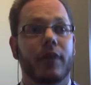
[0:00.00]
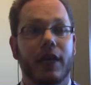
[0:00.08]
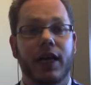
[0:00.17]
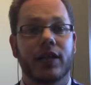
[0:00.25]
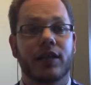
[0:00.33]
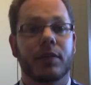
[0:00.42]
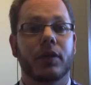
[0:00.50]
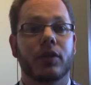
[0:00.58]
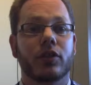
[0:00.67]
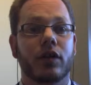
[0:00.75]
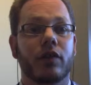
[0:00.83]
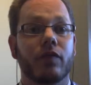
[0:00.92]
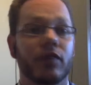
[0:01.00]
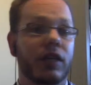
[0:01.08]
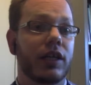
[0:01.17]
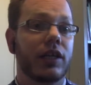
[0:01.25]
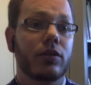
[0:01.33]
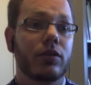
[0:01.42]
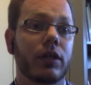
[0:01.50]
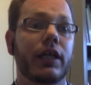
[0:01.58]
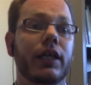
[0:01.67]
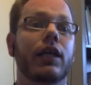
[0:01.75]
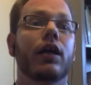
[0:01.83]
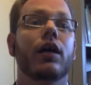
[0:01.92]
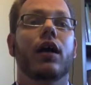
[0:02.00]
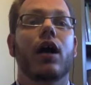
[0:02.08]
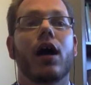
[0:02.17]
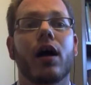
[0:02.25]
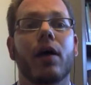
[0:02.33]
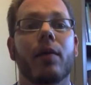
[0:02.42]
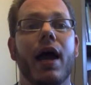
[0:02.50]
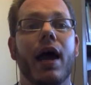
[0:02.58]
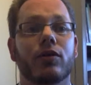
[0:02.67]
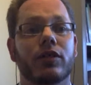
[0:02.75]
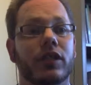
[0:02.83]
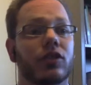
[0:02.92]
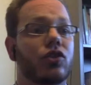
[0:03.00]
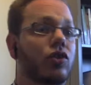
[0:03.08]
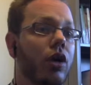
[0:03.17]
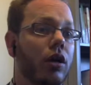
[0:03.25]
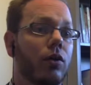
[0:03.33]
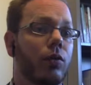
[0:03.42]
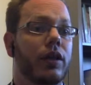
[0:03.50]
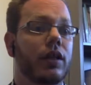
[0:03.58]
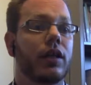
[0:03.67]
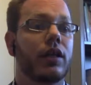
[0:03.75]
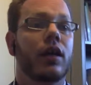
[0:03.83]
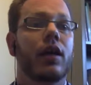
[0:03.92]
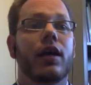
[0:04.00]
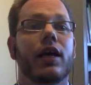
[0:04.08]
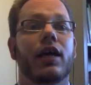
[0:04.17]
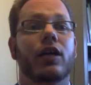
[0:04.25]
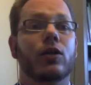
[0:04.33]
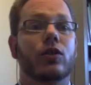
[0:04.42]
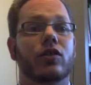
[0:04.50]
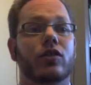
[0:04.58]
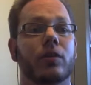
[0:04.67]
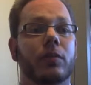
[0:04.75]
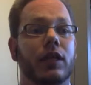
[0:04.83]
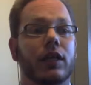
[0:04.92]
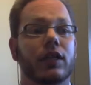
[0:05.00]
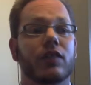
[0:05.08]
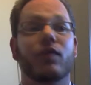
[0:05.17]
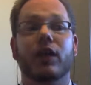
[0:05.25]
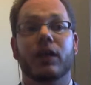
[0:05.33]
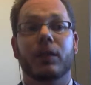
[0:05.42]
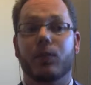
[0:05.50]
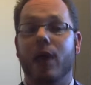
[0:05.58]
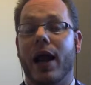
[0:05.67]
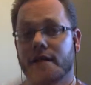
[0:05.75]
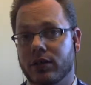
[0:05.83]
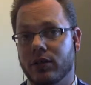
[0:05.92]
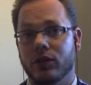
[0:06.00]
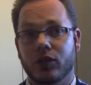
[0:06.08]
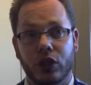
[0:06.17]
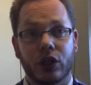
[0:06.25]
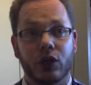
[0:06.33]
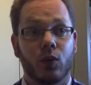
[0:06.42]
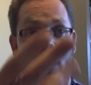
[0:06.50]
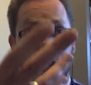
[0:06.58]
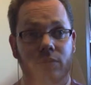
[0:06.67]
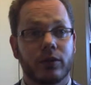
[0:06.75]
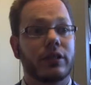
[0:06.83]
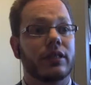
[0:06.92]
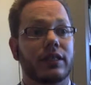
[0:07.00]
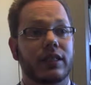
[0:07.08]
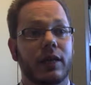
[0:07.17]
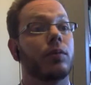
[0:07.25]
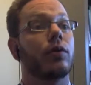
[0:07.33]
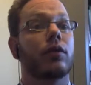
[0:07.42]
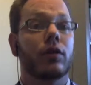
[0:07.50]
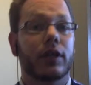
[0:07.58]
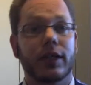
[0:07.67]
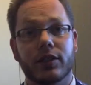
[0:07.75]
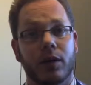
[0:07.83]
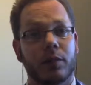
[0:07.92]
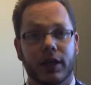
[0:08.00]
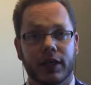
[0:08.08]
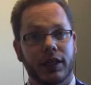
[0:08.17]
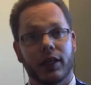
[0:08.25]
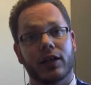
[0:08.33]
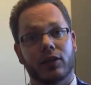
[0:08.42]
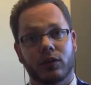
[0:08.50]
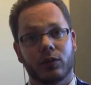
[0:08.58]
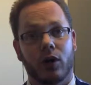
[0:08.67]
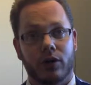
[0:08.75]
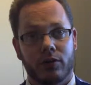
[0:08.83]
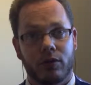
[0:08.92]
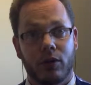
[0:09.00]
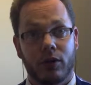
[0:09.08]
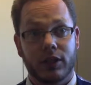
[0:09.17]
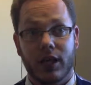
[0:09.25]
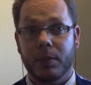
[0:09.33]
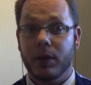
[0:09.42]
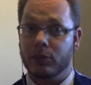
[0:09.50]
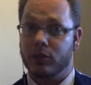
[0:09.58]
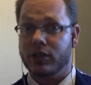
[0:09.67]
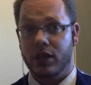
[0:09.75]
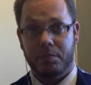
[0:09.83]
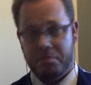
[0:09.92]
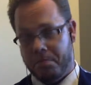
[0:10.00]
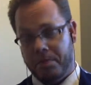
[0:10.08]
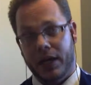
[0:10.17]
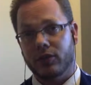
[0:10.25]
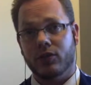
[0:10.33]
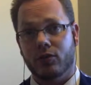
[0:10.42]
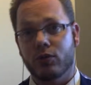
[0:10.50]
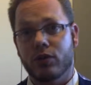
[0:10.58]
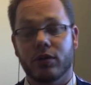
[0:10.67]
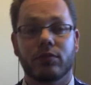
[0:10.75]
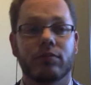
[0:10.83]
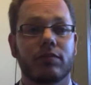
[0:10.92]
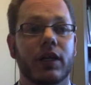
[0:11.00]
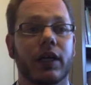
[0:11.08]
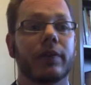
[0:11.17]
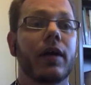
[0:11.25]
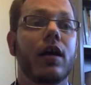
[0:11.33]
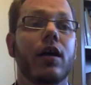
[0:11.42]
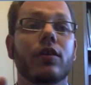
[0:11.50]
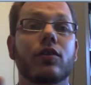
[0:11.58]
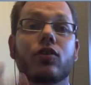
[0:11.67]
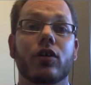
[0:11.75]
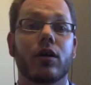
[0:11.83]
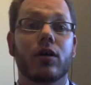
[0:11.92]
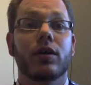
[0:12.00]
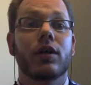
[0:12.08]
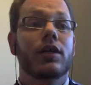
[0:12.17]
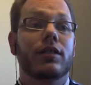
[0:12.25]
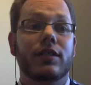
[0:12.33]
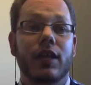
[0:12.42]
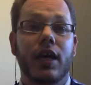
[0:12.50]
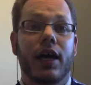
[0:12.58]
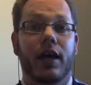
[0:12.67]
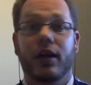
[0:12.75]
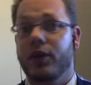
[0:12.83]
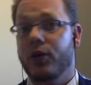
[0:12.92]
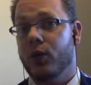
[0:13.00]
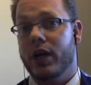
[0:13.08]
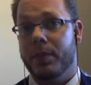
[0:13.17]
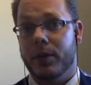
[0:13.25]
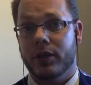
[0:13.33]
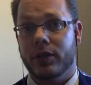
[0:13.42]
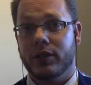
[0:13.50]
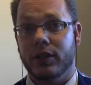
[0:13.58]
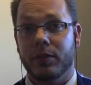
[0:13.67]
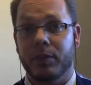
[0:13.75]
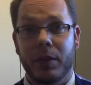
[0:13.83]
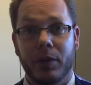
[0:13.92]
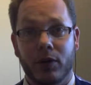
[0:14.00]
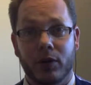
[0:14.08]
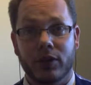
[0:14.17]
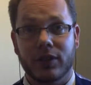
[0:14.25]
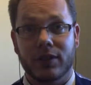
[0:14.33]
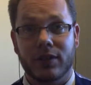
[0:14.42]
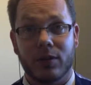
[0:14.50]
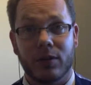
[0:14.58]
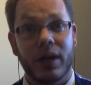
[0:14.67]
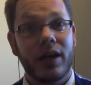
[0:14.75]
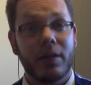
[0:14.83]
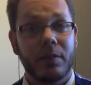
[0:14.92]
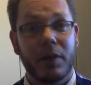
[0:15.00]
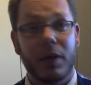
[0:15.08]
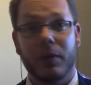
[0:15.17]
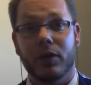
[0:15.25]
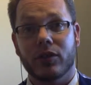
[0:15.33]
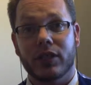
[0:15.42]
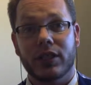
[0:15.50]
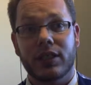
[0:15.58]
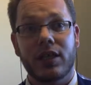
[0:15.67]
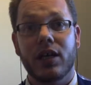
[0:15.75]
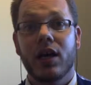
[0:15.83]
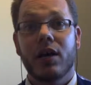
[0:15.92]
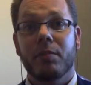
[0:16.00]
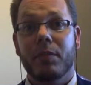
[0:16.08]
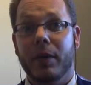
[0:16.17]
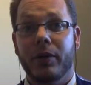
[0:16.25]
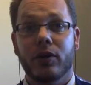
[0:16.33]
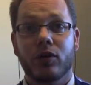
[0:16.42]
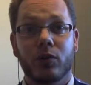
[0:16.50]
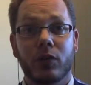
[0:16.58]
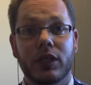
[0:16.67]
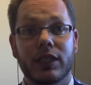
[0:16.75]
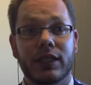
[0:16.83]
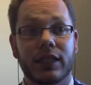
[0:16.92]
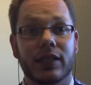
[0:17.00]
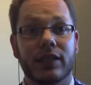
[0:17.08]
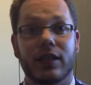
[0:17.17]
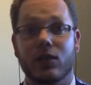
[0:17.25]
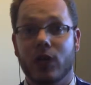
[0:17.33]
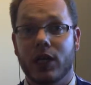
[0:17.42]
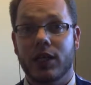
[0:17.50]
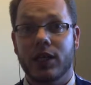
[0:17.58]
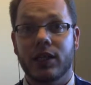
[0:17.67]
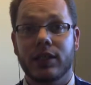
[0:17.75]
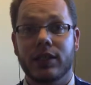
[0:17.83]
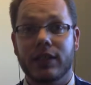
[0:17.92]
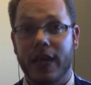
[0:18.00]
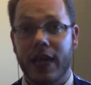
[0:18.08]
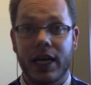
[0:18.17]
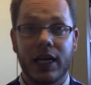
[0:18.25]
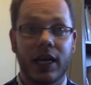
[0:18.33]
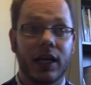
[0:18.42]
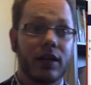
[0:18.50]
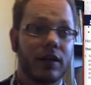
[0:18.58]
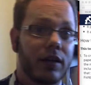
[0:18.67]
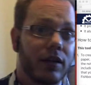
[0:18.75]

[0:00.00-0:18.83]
it has a bunch of the history, how to get started with it. It uses something that's fairly practical, so you can walk through this example. Okay, so I'm not going to actually walk through the whole example. I'm just going to bounce through the thing. So say you're a person. Maybe you're in 6th grade. Maybe you're 60. Maybe you're 26 and trying to stay